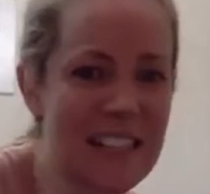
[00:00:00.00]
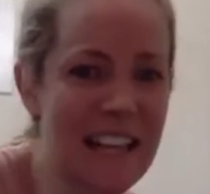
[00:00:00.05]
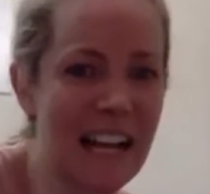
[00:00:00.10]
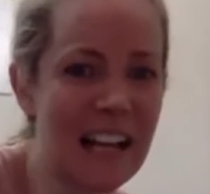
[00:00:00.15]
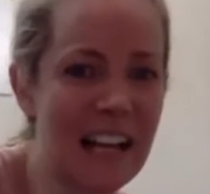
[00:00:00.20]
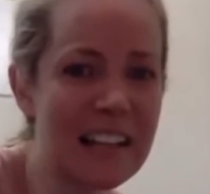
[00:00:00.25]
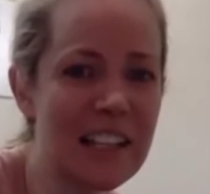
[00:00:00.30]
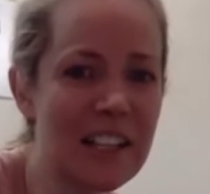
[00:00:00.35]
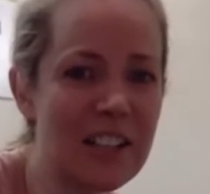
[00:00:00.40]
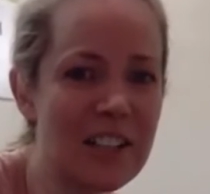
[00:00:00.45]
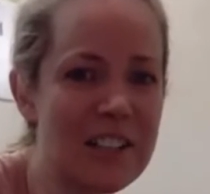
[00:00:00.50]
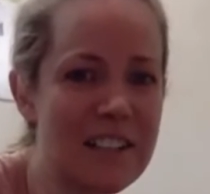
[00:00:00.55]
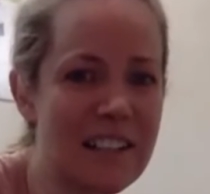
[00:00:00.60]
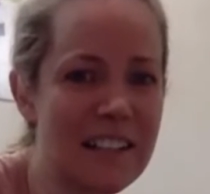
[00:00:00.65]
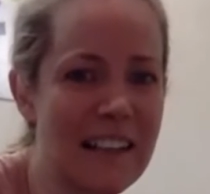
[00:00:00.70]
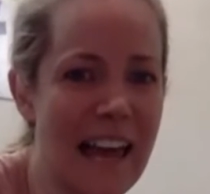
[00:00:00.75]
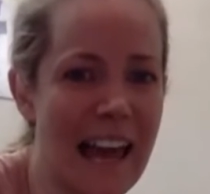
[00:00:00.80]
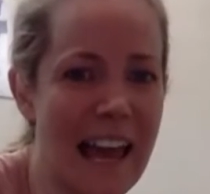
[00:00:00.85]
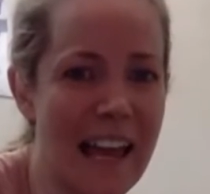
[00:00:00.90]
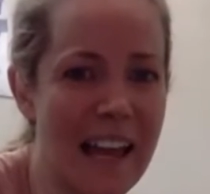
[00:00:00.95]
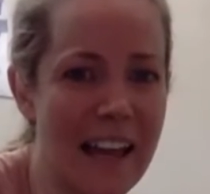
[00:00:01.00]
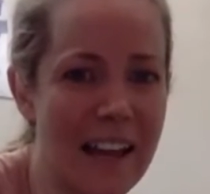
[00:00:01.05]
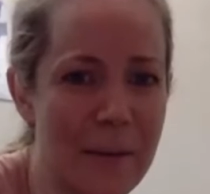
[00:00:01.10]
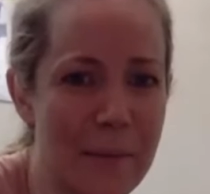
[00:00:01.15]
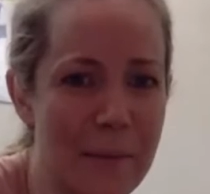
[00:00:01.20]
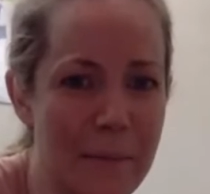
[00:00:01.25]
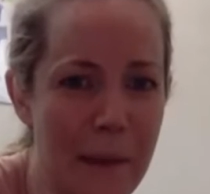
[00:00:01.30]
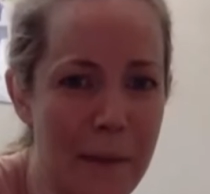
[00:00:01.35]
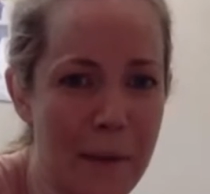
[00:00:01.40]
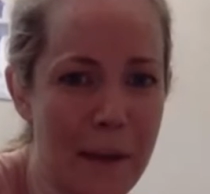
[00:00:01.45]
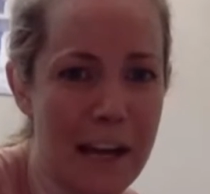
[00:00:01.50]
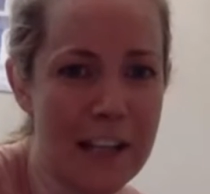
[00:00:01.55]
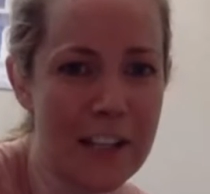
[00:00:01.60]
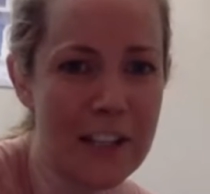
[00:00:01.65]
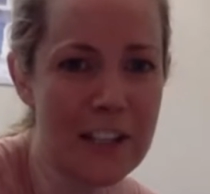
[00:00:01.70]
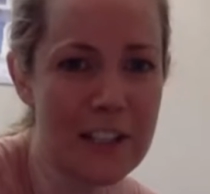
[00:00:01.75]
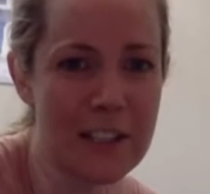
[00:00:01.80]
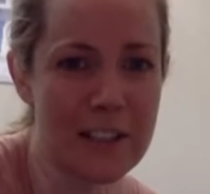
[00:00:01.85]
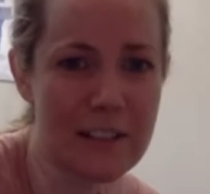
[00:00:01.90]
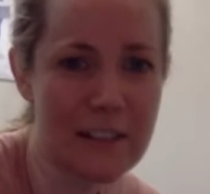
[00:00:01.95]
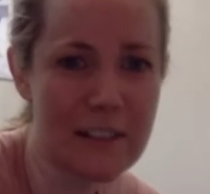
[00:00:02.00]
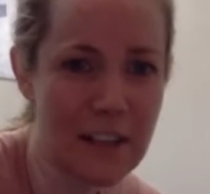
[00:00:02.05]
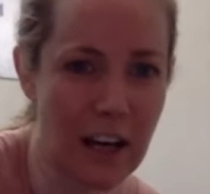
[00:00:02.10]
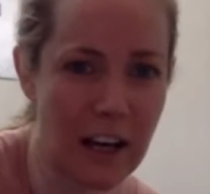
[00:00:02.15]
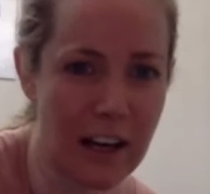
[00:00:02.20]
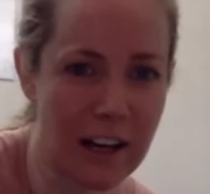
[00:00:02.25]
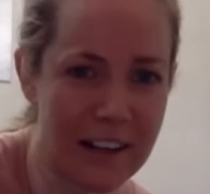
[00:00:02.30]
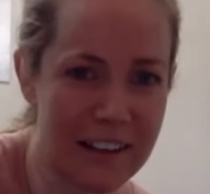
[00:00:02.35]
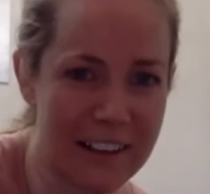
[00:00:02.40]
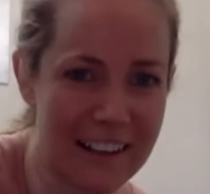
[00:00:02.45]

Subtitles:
like a little delay. Maybe I should talk.